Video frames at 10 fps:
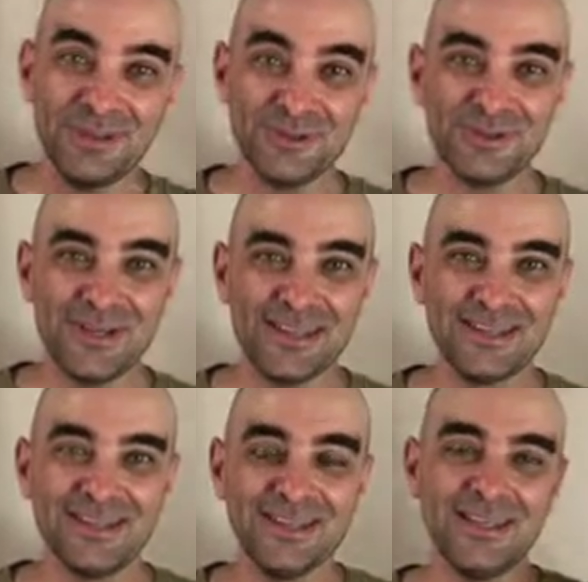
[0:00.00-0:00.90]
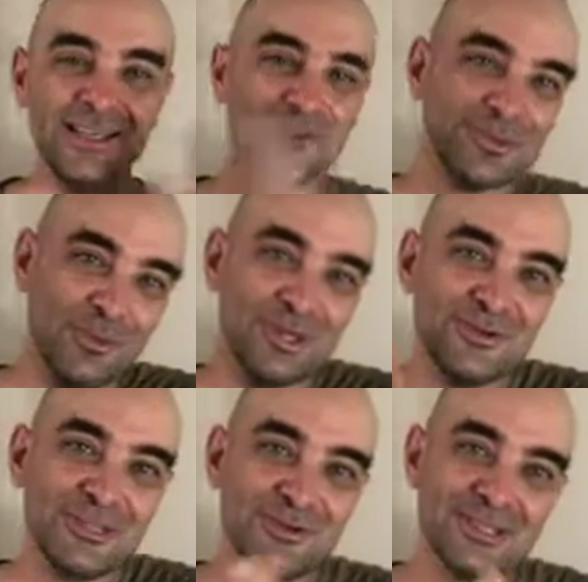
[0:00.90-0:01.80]
out there who drink it, there's nobody
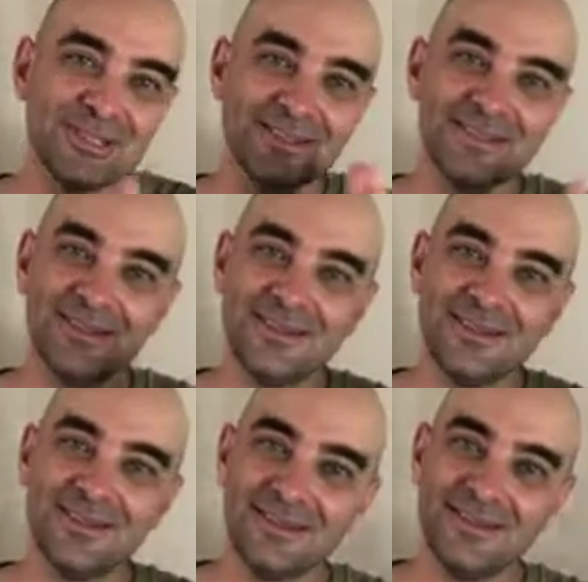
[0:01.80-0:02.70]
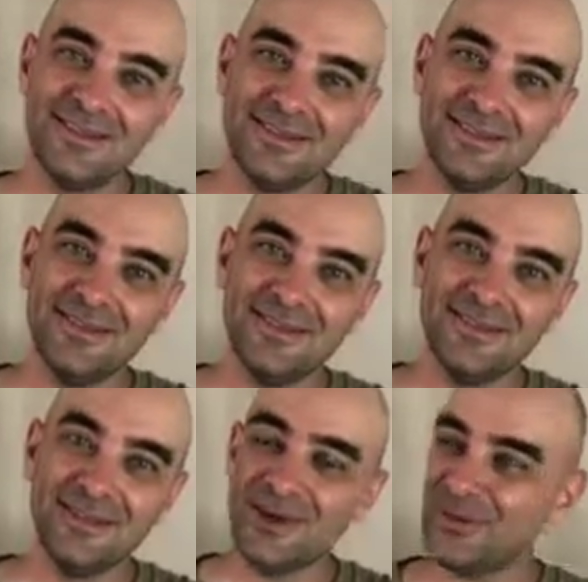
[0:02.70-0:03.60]
who's losing.
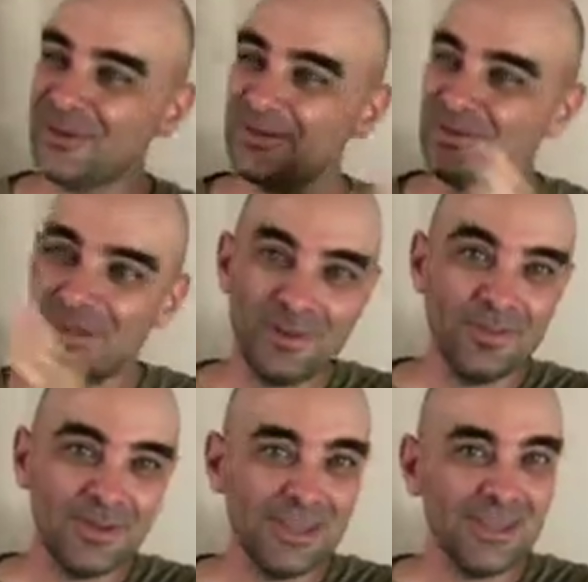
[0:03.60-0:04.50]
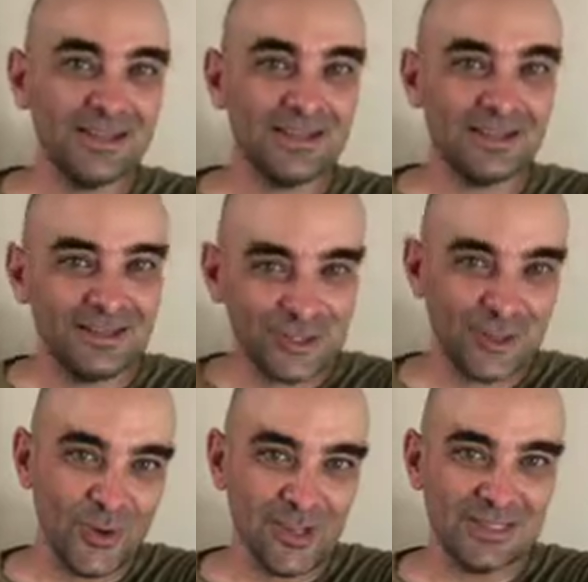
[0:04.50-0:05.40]
The people up there, they get the
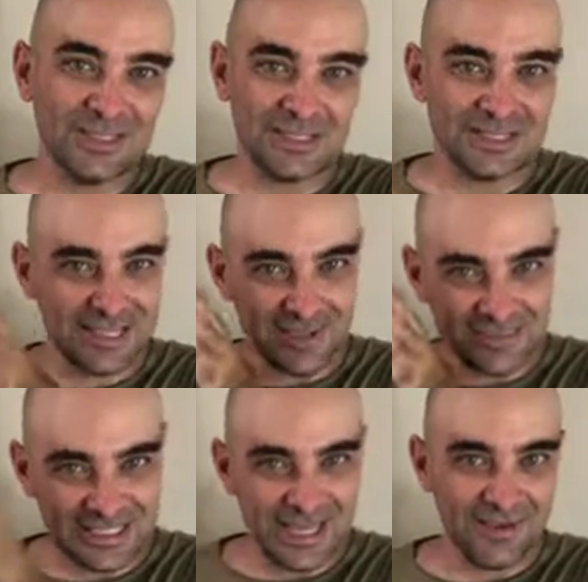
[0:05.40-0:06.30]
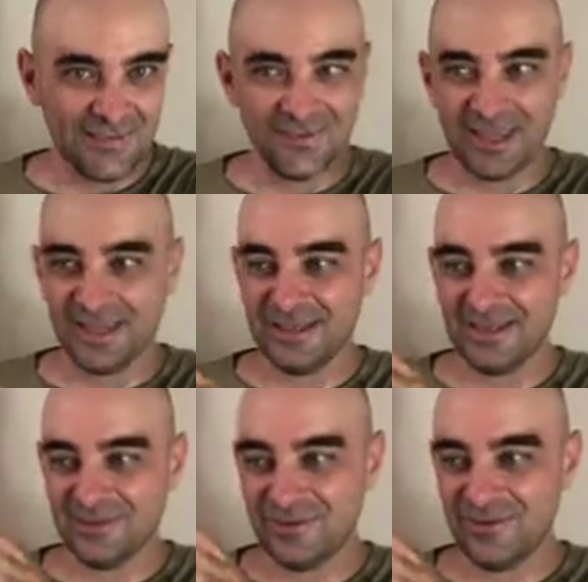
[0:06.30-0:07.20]
soil is kept safe,
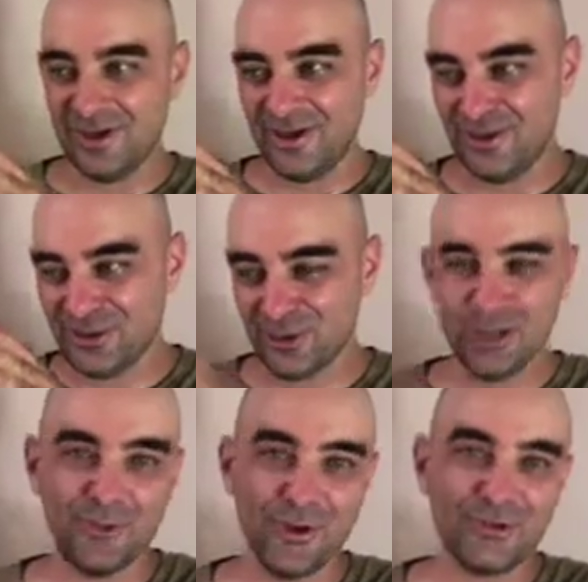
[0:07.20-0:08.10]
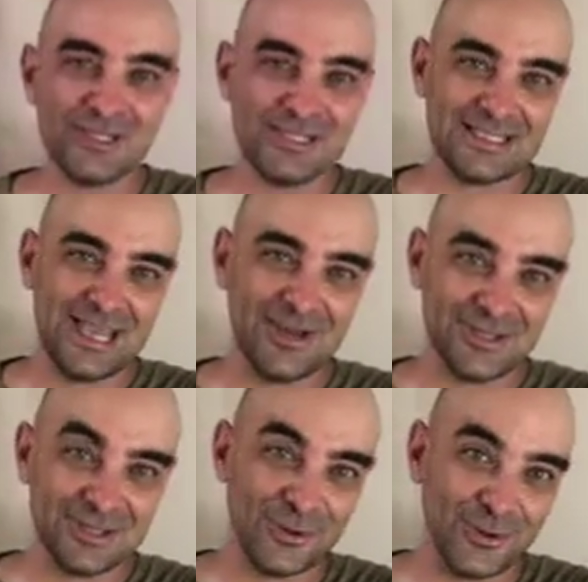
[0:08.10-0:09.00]
and the soil erosion is down
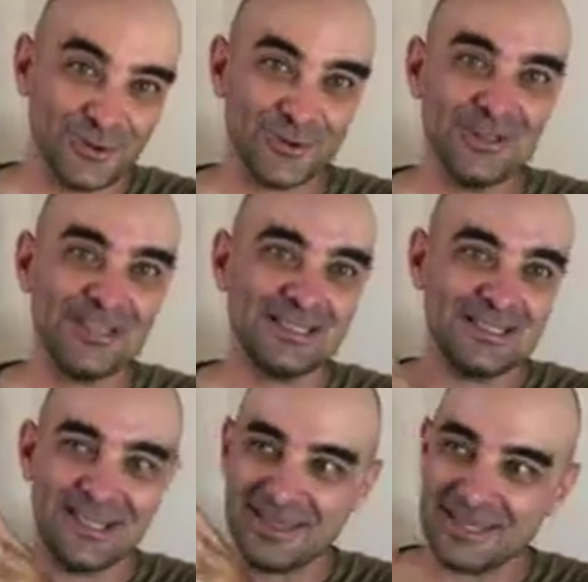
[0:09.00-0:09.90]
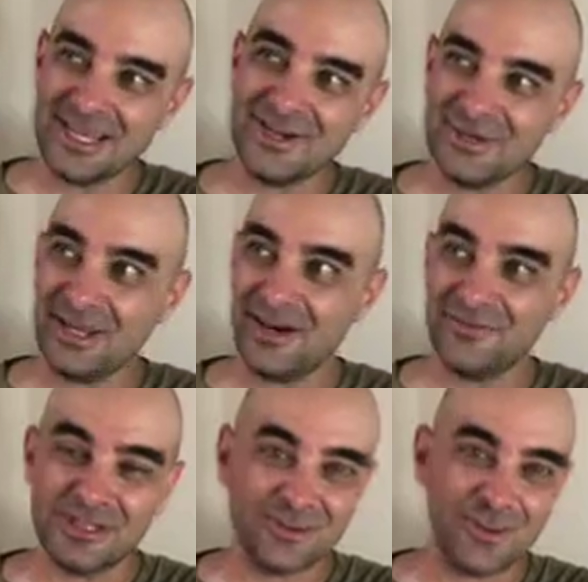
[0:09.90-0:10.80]
because they're old trees, and they take good care
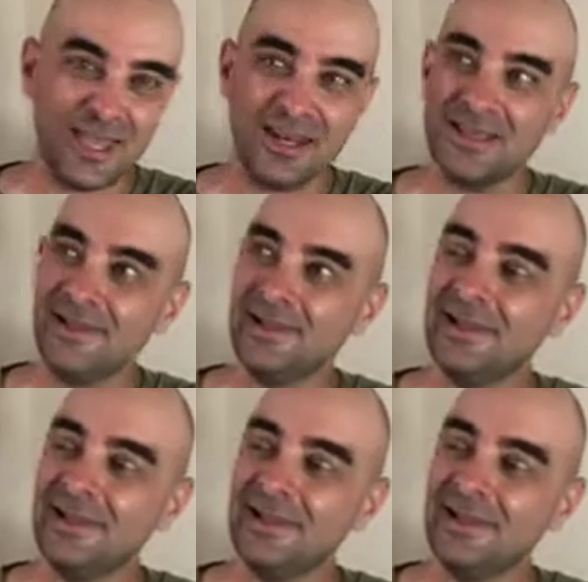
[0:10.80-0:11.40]
of it. It's organic.